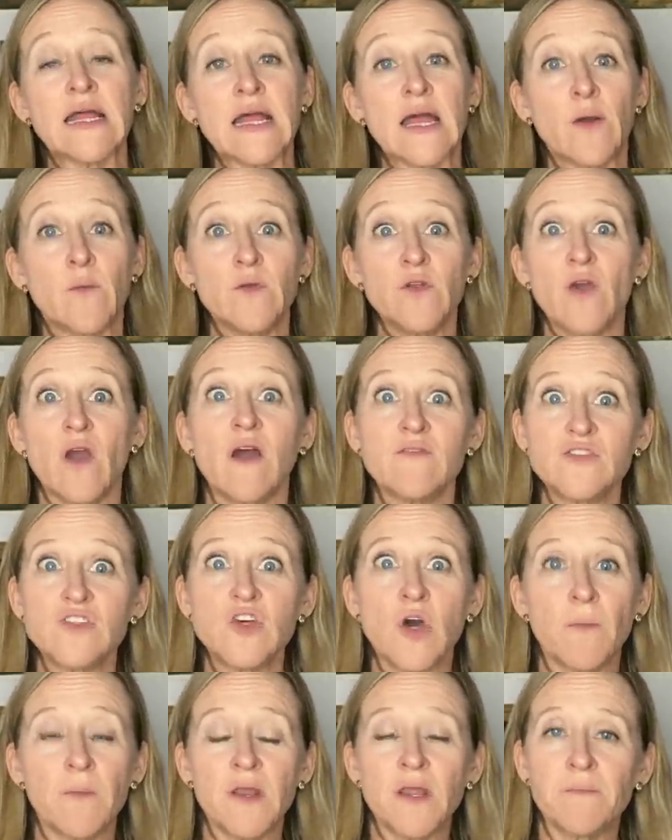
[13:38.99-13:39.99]
And when you have
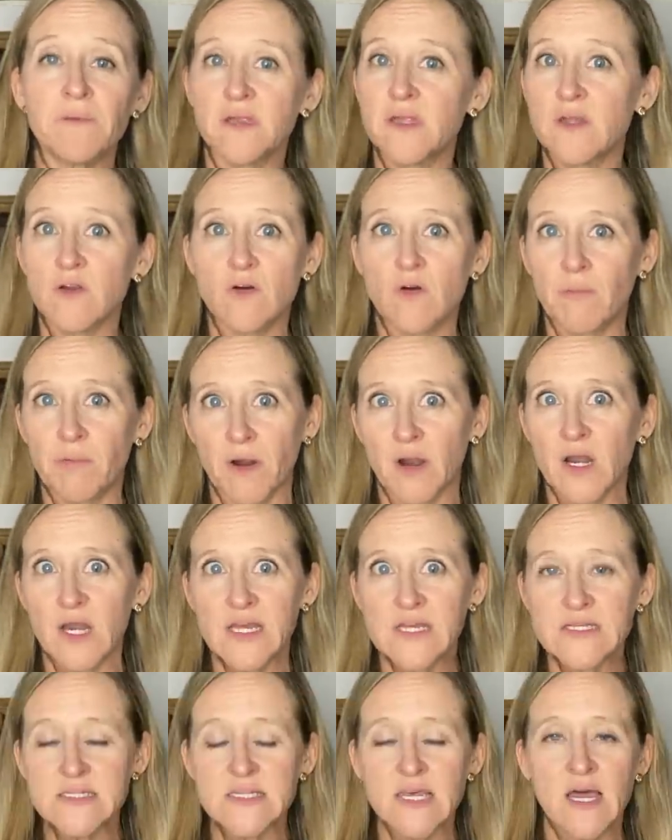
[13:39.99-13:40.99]
so many political
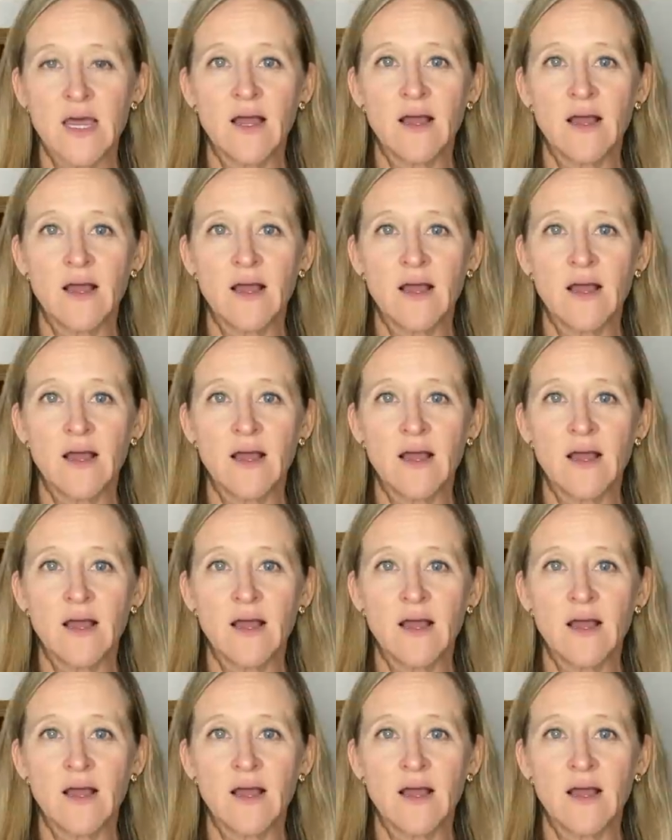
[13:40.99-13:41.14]
parties,